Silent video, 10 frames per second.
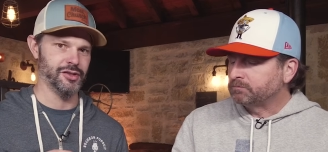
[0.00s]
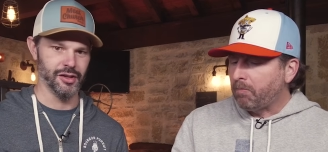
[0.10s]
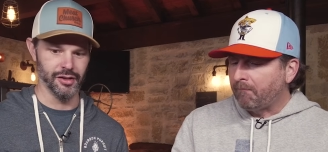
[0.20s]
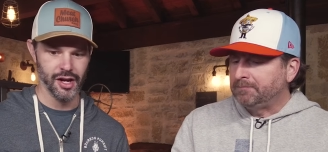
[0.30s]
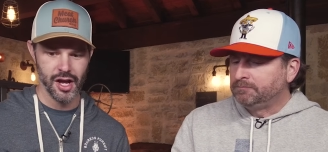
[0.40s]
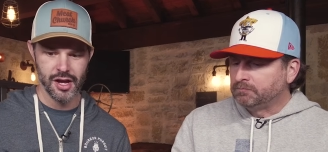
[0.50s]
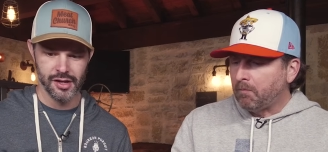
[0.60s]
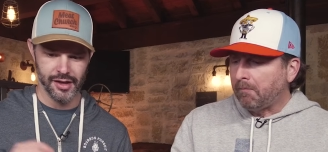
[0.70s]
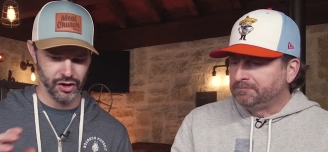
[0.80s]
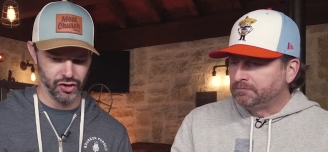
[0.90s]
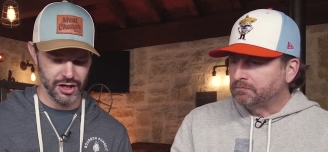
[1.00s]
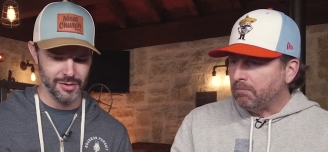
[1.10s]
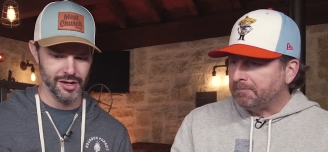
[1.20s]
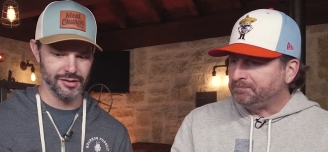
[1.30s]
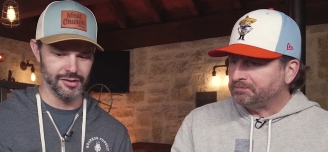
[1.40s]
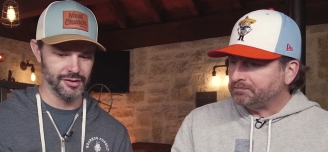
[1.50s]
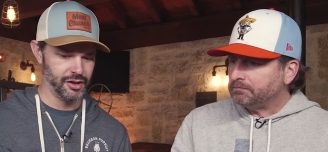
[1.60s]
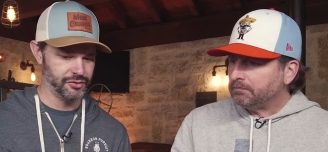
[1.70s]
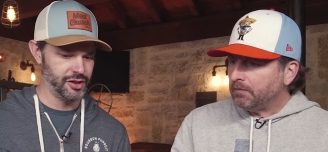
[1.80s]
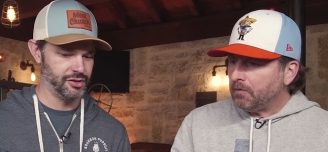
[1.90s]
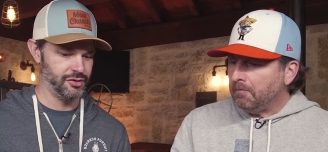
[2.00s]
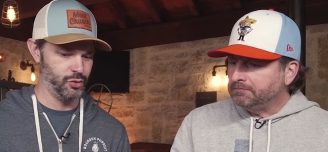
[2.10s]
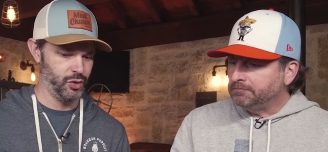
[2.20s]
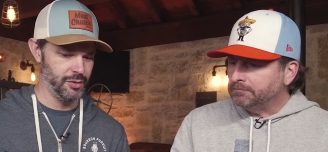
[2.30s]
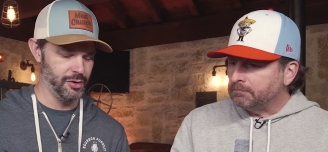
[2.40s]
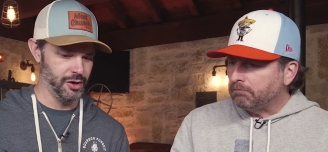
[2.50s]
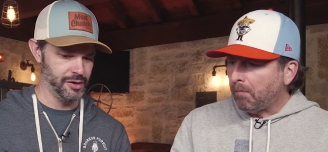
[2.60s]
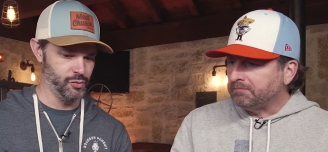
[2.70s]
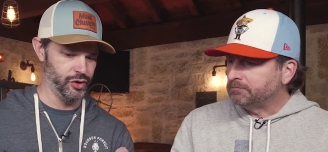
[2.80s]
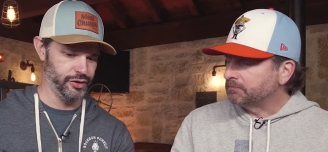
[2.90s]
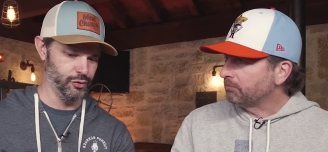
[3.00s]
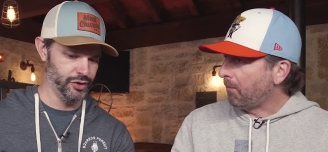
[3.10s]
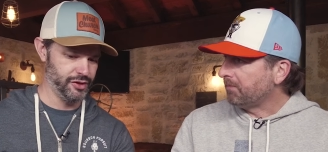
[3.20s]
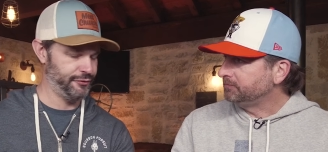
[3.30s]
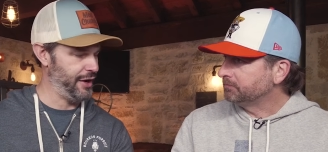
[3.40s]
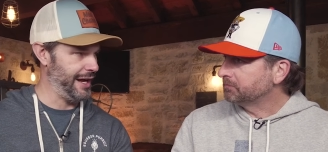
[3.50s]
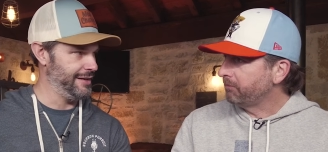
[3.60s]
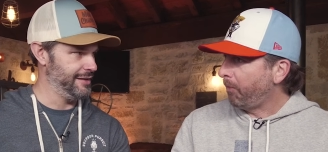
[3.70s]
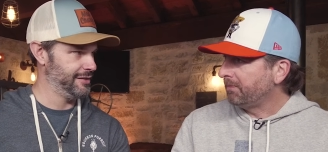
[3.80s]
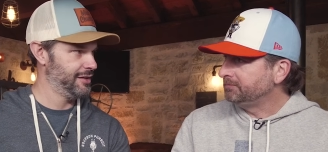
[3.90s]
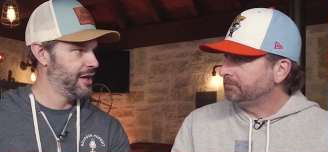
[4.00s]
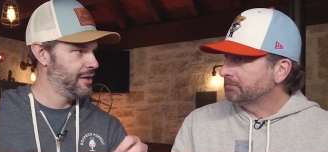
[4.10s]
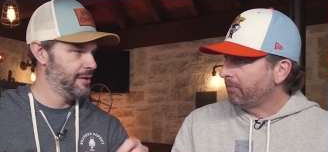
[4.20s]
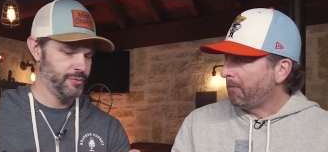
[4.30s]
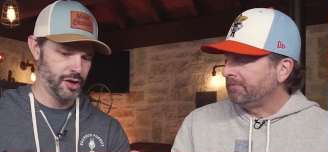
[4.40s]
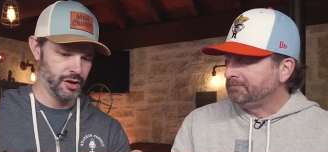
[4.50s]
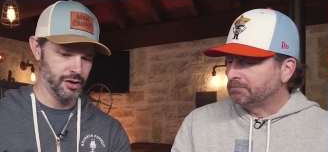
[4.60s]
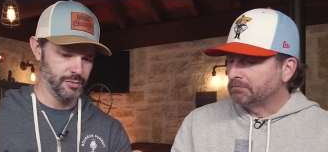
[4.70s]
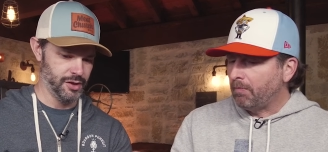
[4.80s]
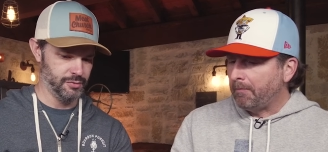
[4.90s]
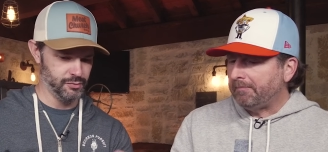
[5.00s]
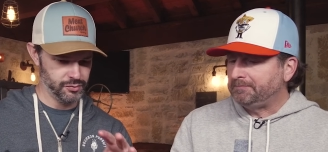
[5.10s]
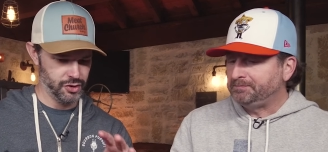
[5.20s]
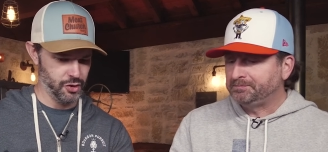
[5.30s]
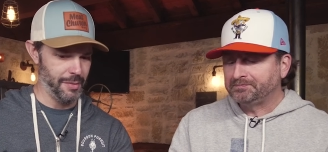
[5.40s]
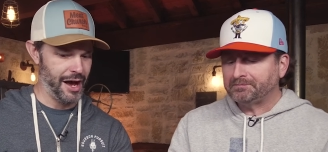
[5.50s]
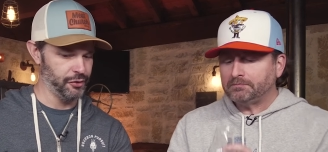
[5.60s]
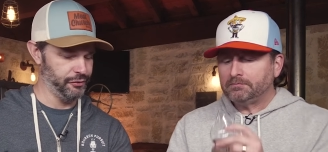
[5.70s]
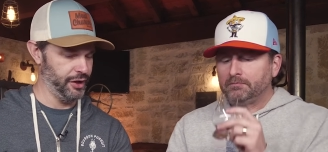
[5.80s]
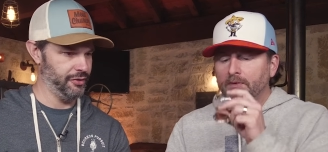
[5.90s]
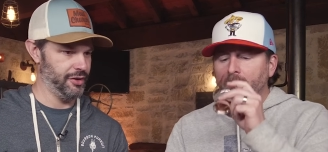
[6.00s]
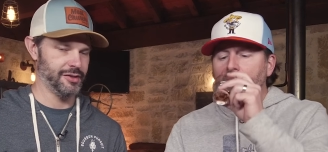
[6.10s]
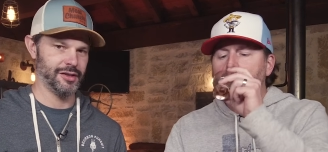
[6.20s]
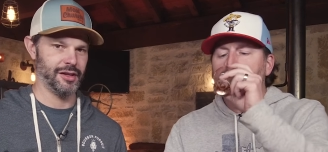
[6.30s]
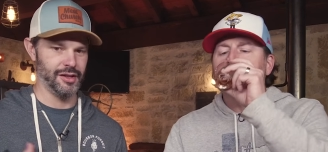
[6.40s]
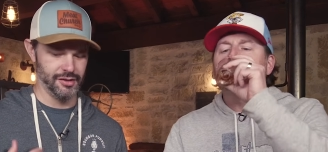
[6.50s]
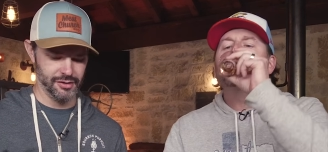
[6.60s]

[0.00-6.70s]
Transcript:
Speaker 1: each other. That creaminess, the soft texture of the wheated bourbon with the rich fatness, and, you know, mild flavor of this, I think